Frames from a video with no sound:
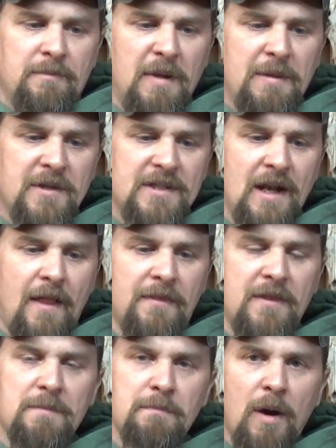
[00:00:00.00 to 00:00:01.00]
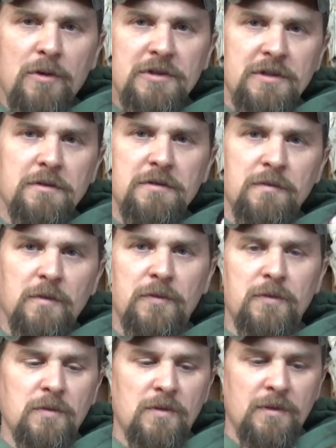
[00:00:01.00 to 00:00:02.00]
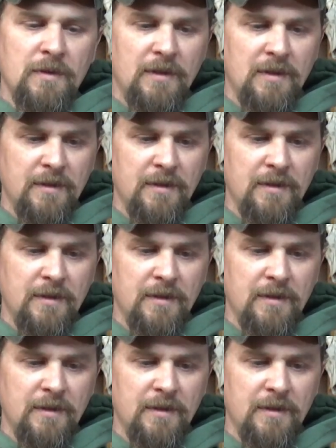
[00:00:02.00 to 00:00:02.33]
maybe it's not the most useful tool,